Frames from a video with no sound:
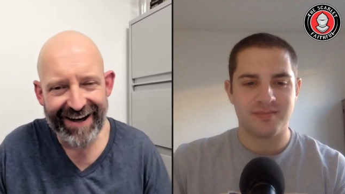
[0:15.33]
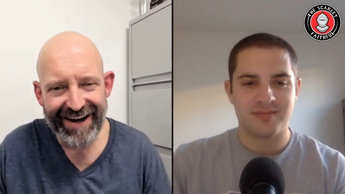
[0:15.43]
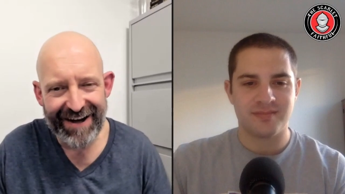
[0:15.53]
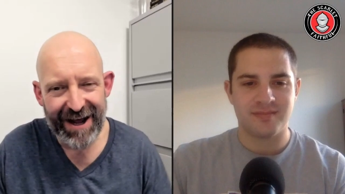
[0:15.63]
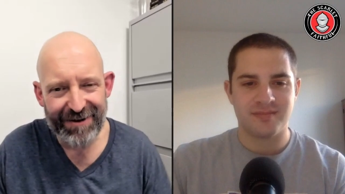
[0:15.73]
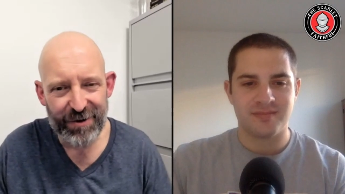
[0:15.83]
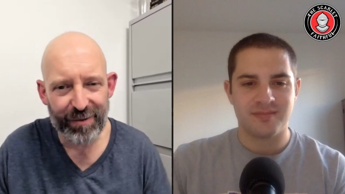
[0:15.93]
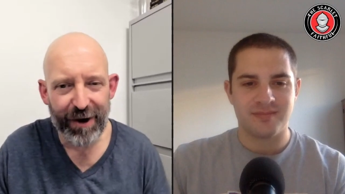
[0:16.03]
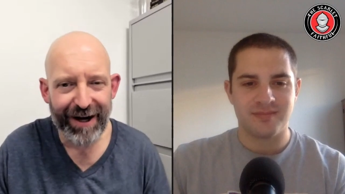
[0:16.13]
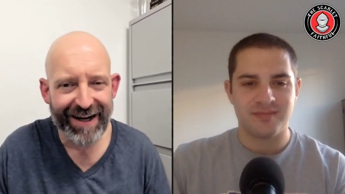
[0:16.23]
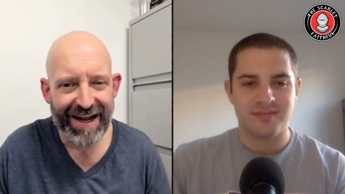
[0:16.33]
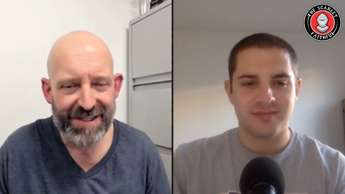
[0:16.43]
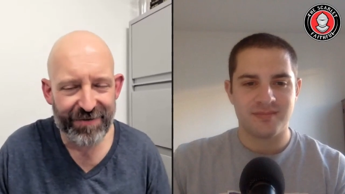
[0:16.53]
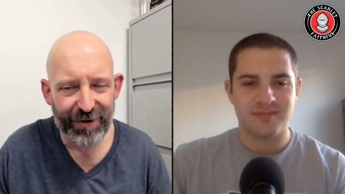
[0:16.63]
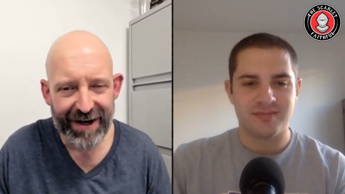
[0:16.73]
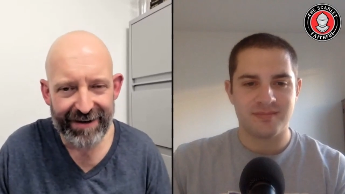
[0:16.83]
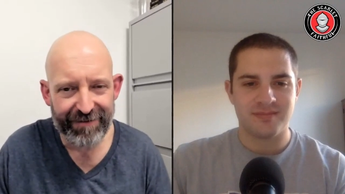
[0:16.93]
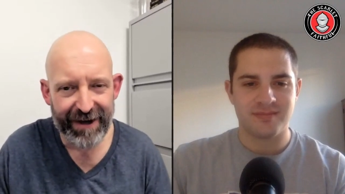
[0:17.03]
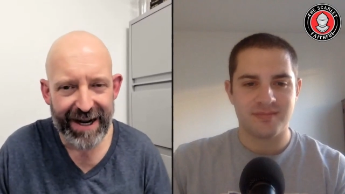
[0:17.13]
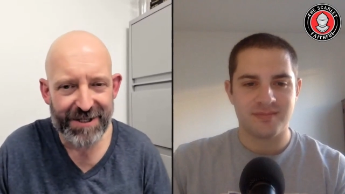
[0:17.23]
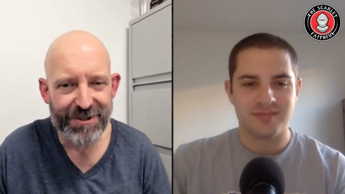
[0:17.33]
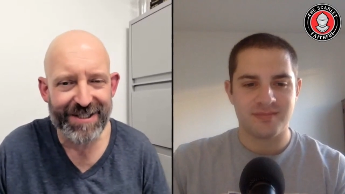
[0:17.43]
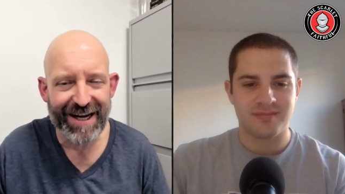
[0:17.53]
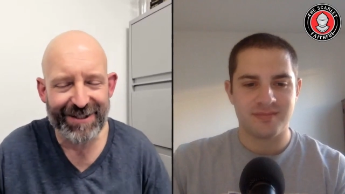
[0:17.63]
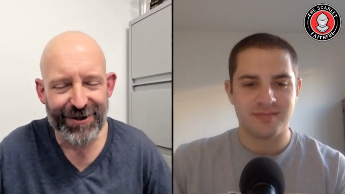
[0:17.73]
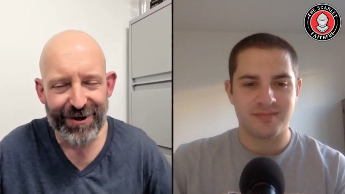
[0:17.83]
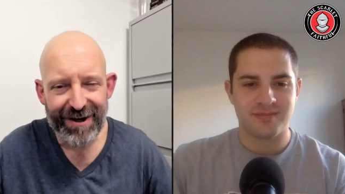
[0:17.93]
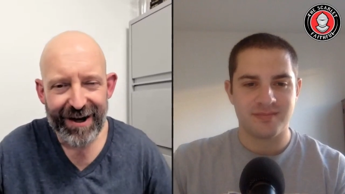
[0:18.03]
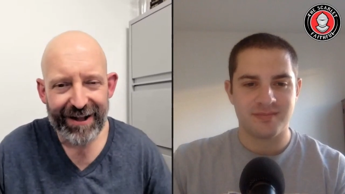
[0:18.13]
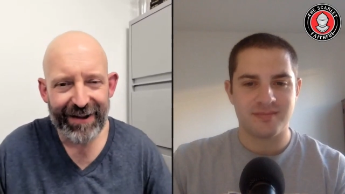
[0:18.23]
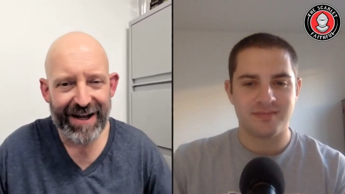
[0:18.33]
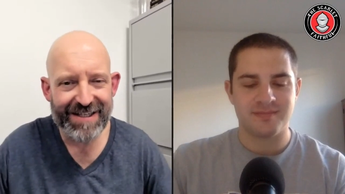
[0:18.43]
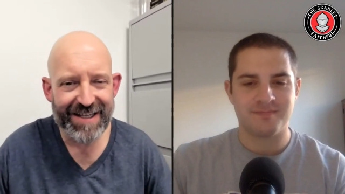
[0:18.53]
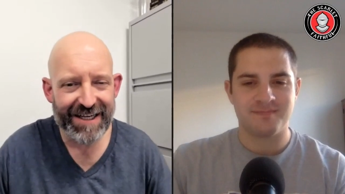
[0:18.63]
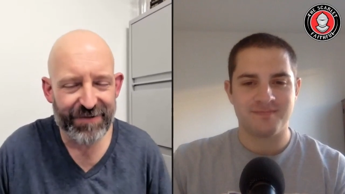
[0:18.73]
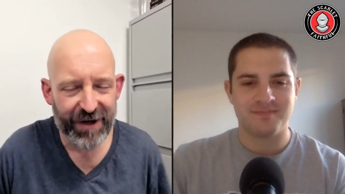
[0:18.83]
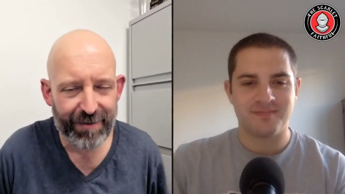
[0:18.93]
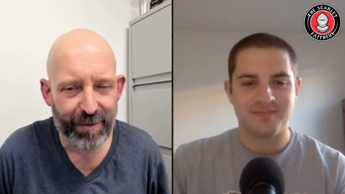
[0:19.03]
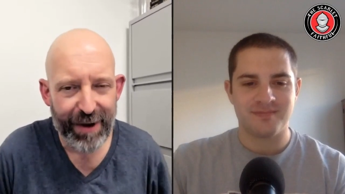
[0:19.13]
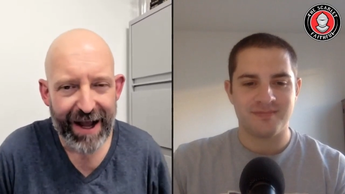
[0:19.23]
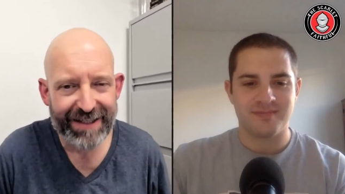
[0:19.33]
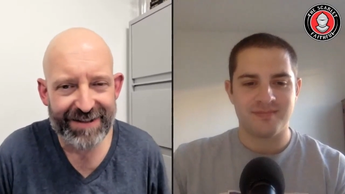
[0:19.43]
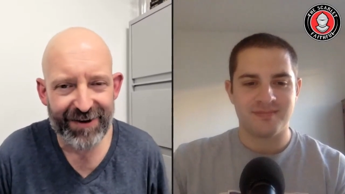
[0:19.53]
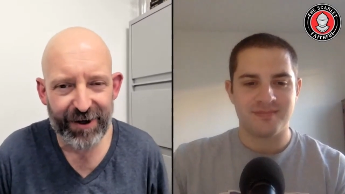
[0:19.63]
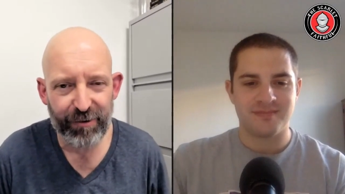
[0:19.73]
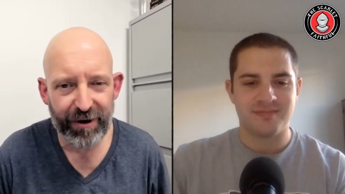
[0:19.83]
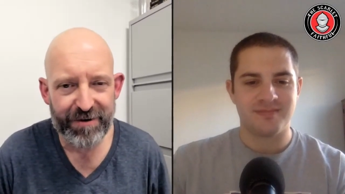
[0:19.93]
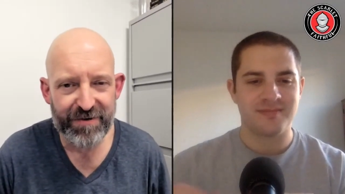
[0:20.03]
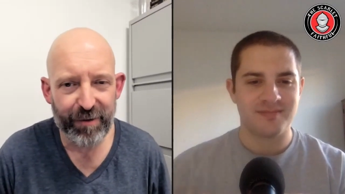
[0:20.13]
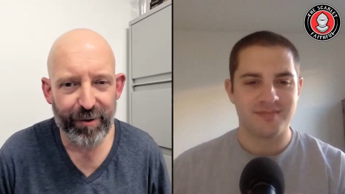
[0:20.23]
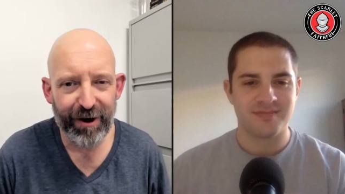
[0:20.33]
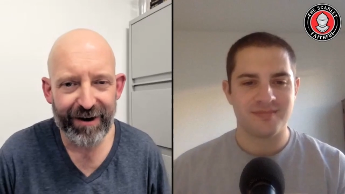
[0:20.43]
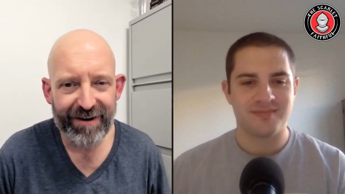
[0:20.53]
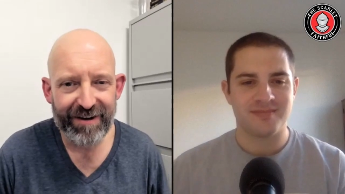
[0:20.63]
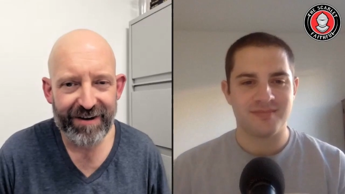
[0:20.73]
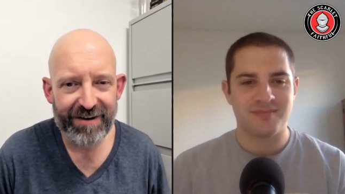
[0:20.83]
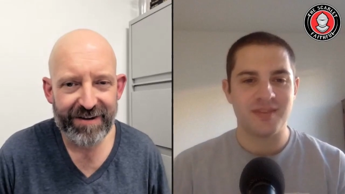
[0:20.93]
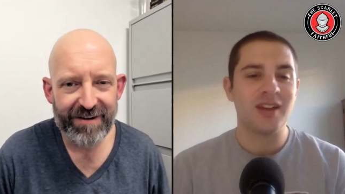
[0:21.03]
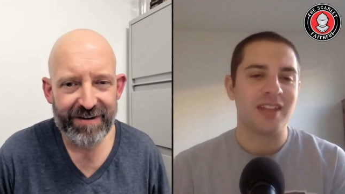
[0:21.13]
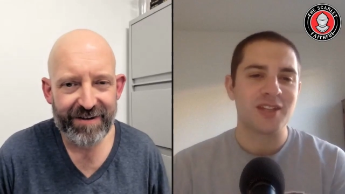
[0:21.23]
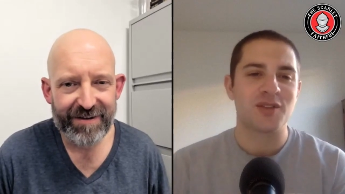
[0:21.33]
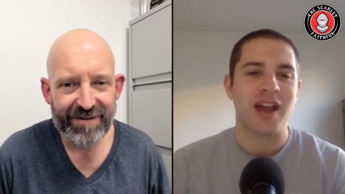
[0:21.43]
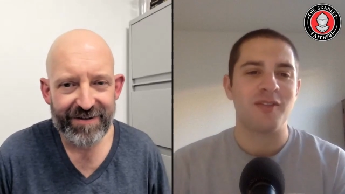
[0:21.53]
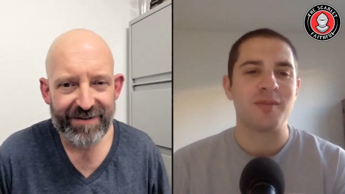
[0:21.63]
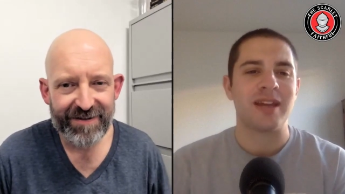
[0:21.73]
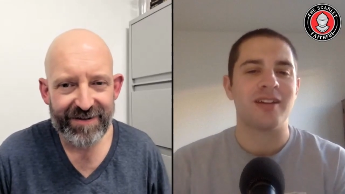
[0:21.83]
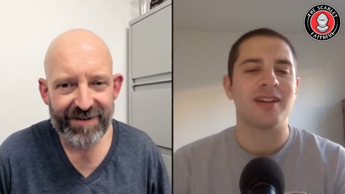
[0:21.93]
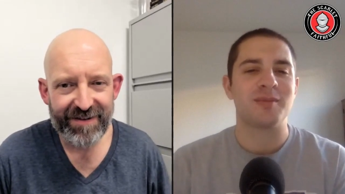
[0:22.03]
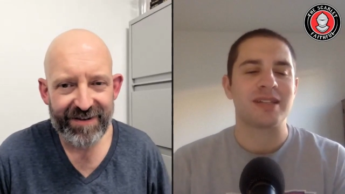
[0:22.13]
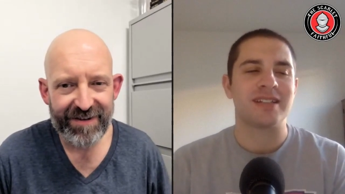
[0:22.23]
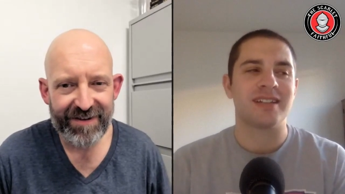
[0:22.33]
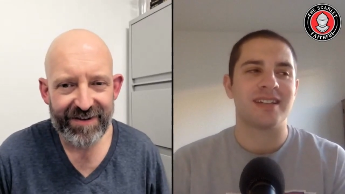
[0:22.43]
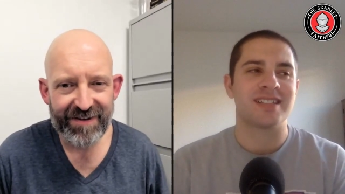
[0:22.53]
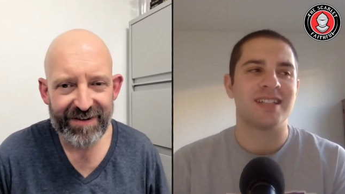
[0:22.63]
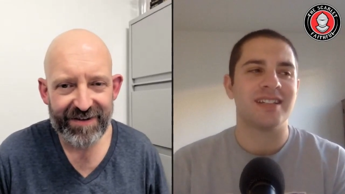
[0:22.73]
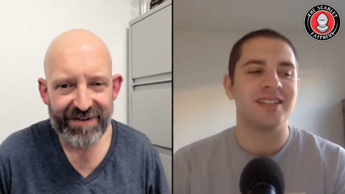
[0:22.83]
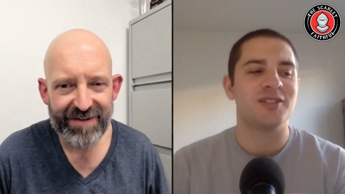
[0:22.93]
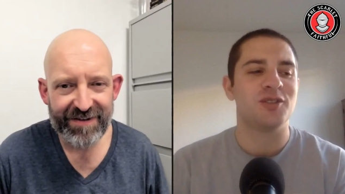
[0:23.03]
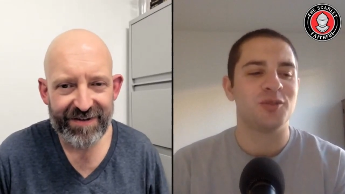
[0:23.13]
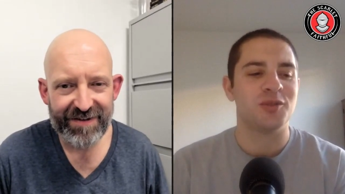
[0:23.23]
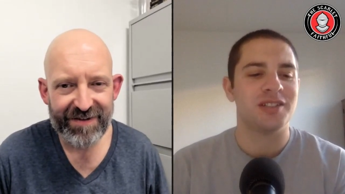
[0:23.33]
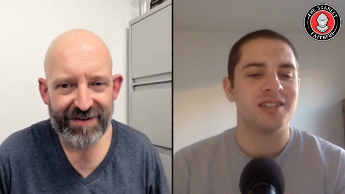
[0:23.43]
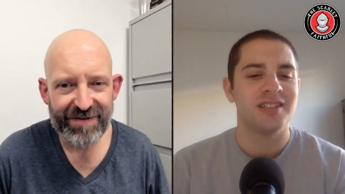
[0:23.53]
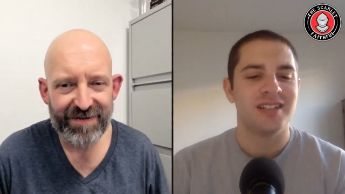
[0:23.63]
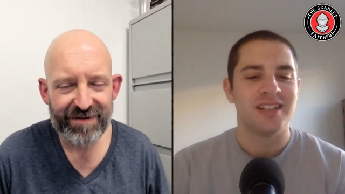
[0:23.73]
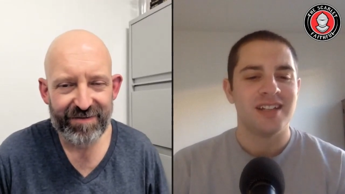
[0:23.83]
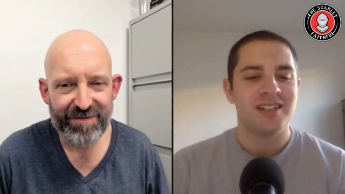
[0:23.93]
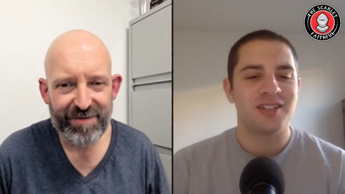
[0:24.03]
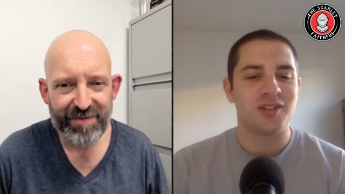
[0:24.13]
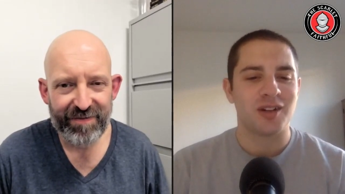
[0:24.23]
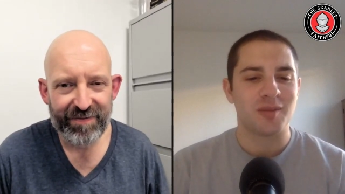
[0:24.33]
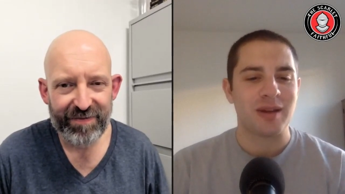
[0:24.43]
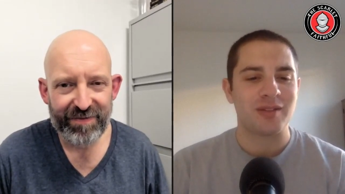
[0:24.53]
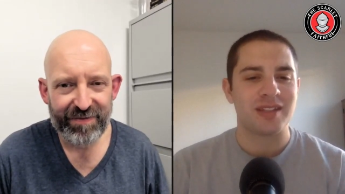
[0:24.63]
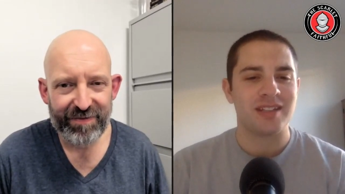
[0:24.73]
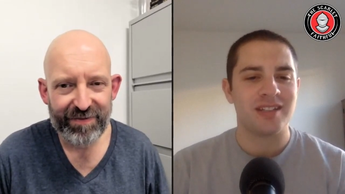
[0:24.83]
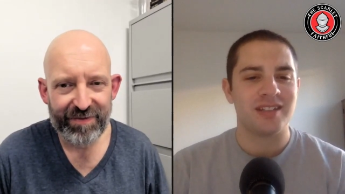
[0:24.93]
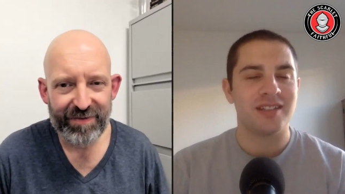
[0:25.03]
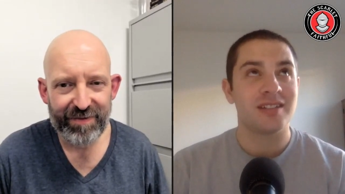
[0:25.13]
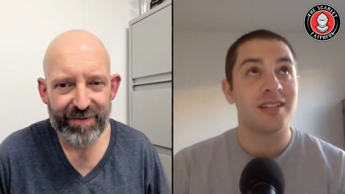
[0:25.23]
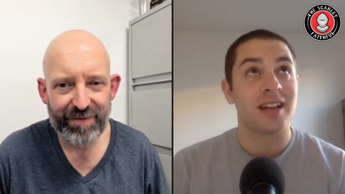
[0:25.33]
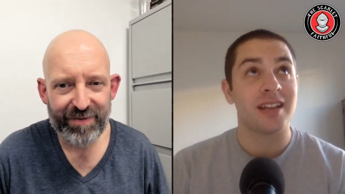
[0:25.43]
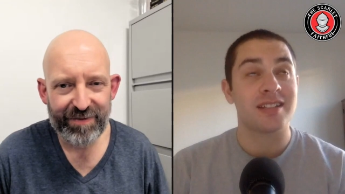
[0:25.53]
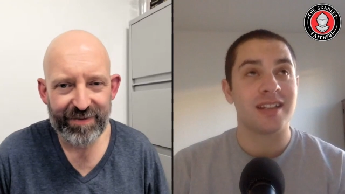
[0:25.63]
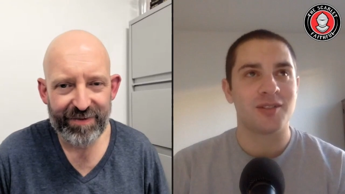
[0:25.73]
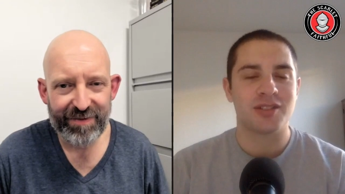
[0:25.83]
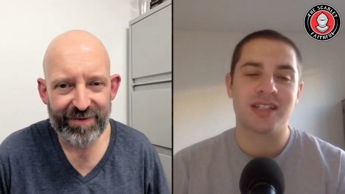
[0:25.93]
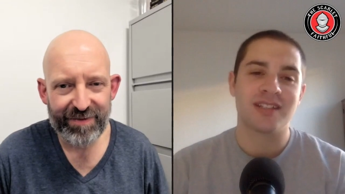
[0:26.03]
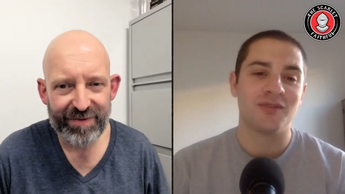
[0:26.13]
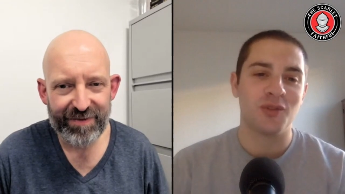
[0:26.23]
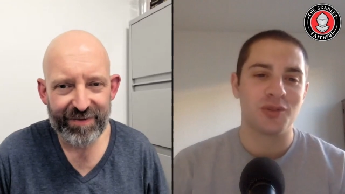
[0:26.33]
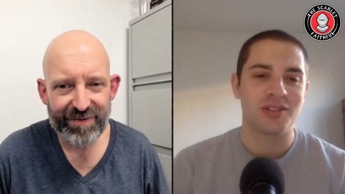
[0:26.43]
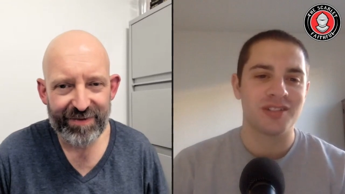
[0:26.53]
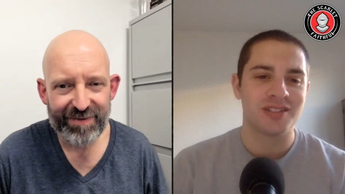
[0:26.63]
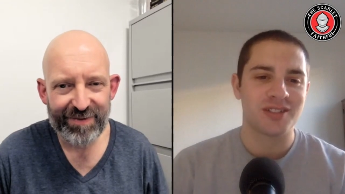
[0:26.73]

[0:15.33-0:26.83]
Speaker 1: uh, now doing podcasts for in the financial sector. Lance, thanks for coming back to talk Rutgers football.
Speaker 2: No, thanks for having me, Aaron. I'm excited to uh, to talk about the, I guess now six and four